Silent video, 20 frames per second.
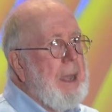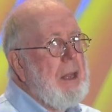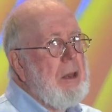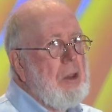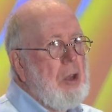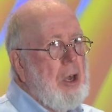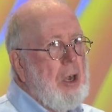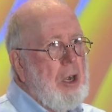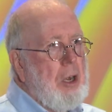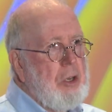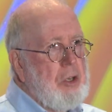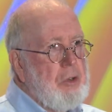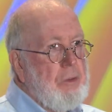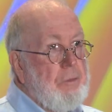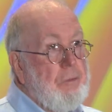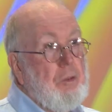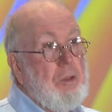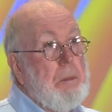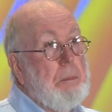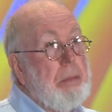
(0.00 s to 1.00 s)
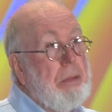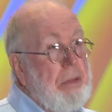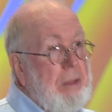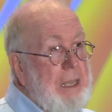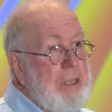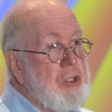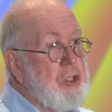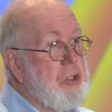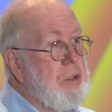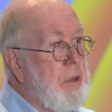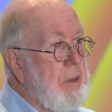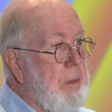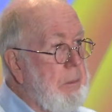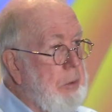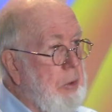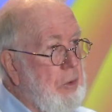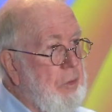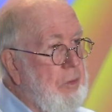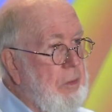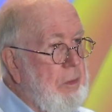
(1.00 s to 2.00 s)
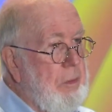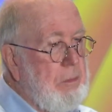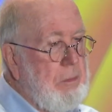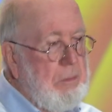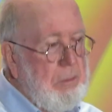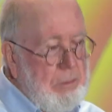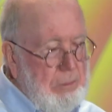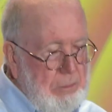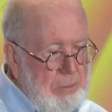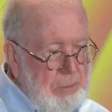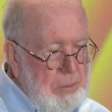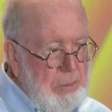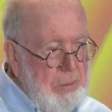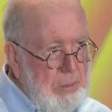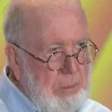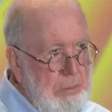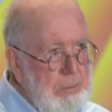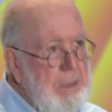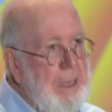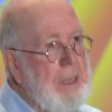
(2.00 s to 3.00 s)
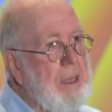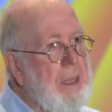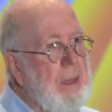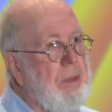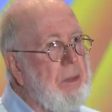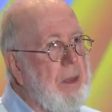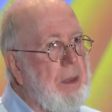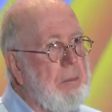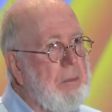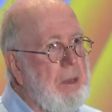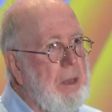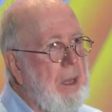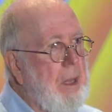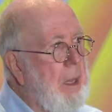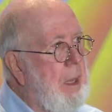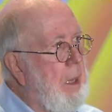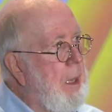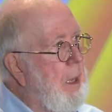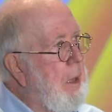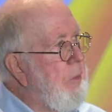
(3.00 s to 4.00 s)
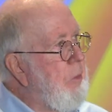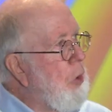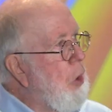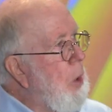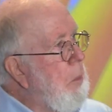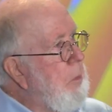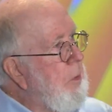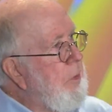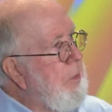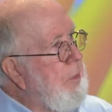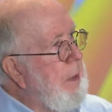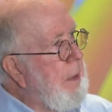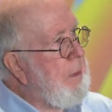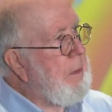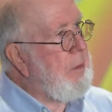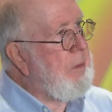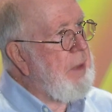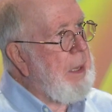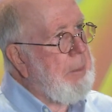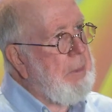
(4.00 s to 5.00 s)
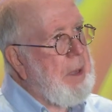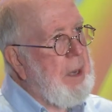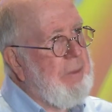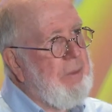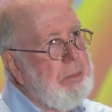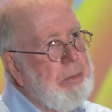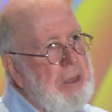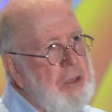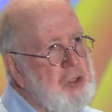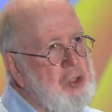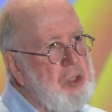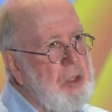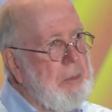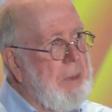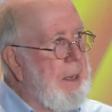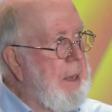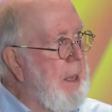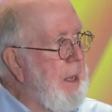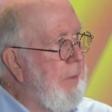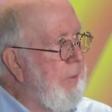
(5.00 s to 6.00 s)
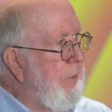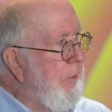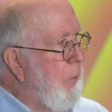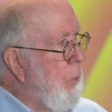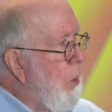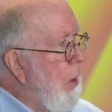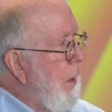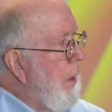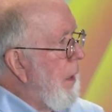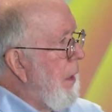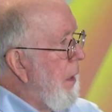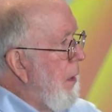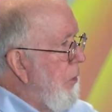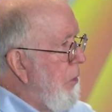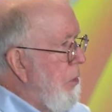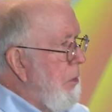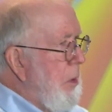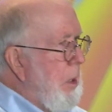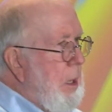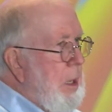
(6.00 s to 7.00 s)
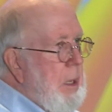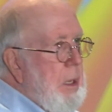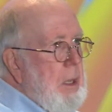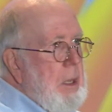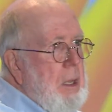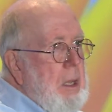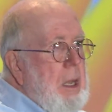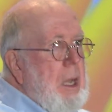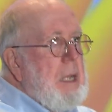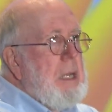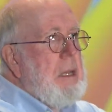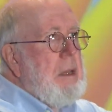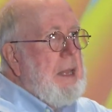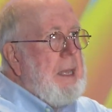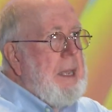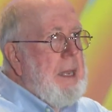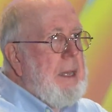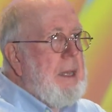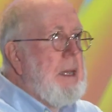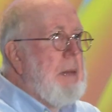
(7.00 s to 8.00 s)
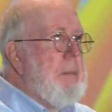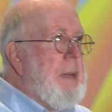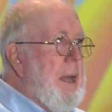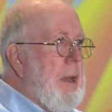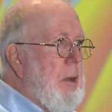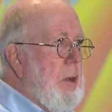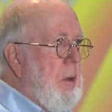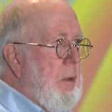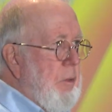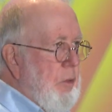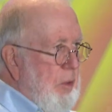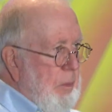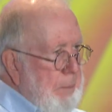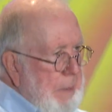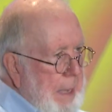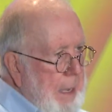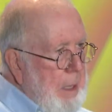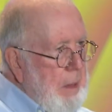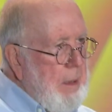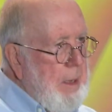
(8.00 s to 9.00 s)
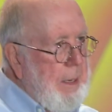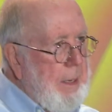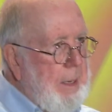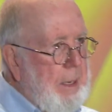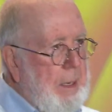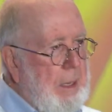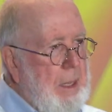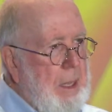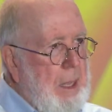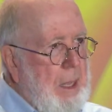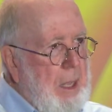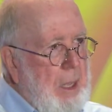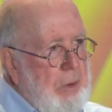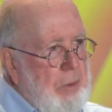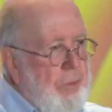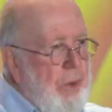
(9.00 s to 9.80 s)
and large for the pleasure of the person making them. It's almost like the same kind of pleasure you might have of walking into a, a glade in a meadow and there's backlighting and you've